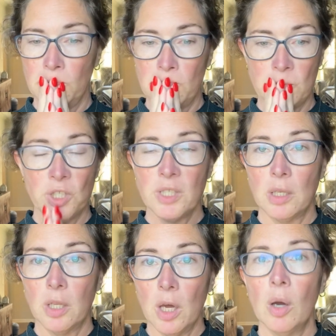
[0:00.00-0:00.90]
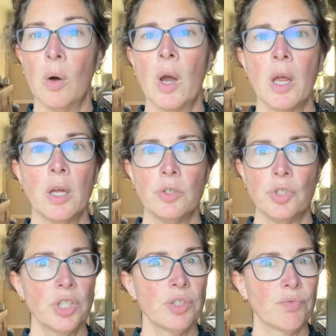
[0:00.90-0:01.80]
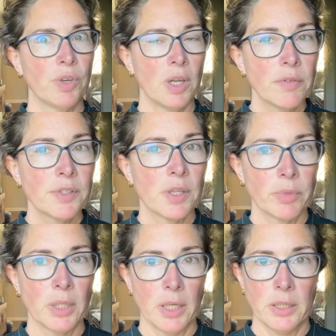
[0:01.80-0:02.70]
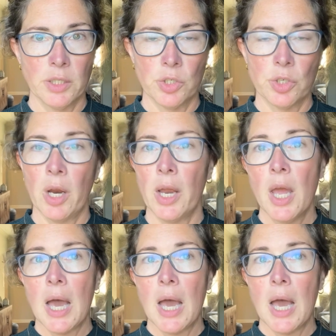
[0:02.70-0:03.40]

just low, just give something like this a try.